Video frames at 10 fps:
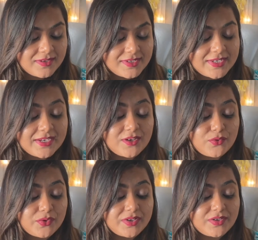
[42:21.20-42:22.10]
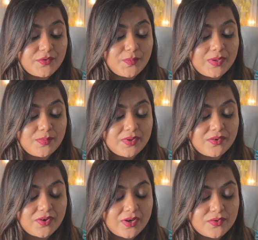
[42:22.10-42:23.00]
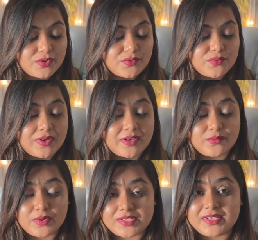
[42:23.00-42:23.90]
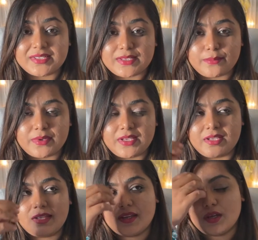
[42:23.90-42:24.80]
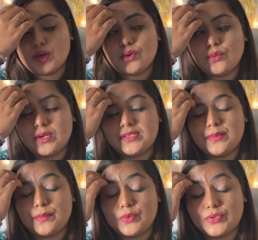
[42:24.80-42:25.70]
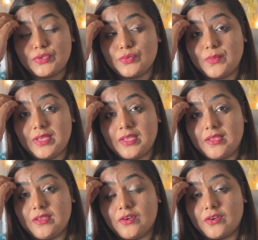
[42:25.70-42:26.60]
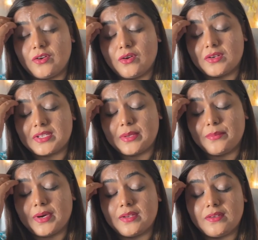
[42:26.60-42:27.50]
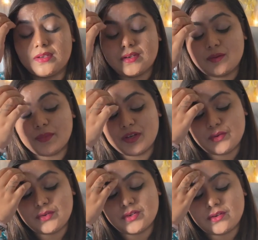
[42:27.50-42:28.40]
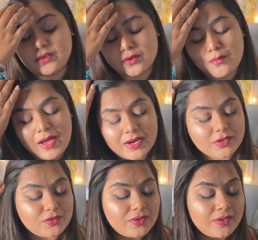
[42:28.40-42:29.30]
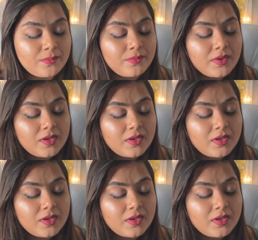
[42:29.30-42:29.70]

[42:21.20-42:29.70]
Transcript: Take a notice of people around you. Was there somebody who was supposed to be your longtime partner but you turned your back to them